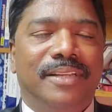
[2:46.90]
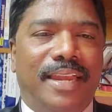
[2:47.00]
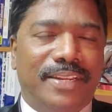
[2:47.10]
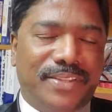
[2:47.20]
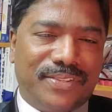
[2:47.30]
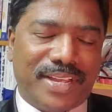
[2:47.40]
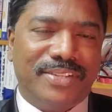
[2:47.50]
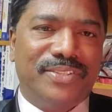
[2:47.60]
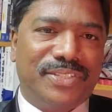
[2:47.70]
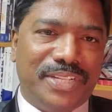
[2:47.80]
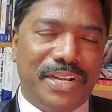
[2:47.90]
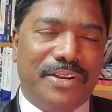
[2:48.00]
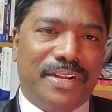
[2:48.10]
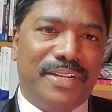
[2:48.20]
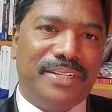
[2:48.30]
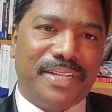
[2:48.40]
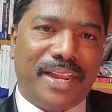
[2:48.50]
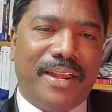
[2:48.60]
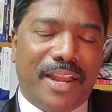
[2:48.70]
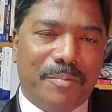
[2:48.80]
let the sons' children
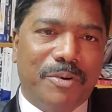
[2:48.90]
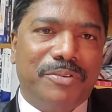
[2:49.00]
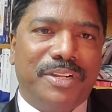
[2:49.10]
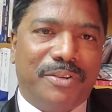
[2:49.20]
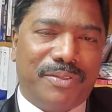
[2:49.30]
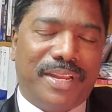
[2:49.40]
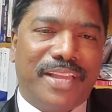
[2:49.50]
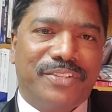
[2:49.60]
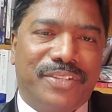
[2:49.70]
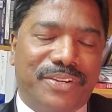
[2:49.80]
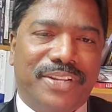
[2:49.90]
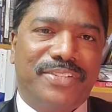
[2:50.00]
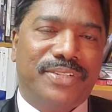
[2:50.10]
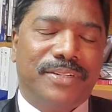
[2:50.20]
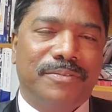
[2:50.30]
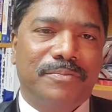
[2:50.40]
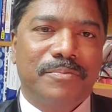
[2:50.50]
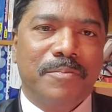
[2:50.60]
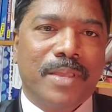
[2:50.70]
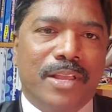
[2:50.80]
tell about it to the next generation.
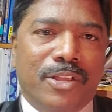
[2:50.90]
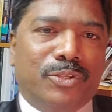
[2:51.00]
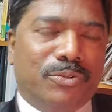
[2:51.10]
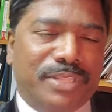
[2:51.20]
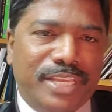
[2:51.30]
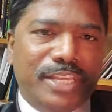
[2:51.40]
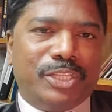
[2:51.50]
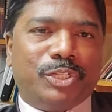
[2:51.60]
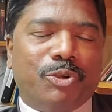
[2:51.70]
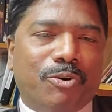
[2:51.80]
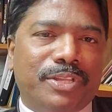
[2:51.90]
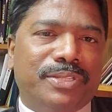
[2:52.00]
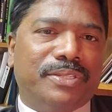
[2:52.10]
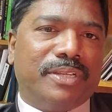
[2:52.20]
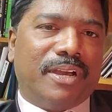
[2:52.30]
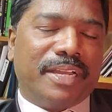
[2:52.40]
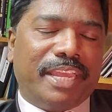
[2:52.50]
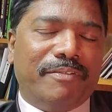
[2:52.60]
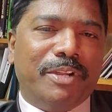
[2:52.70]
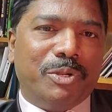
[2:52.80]
So these stories are
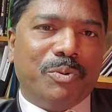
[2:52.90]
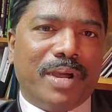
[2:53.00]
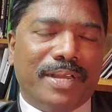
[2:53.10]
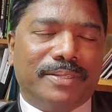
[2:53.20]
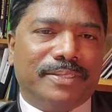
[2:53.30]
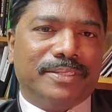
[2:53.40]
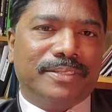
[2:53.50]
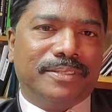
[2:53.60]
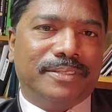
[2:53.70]
given to us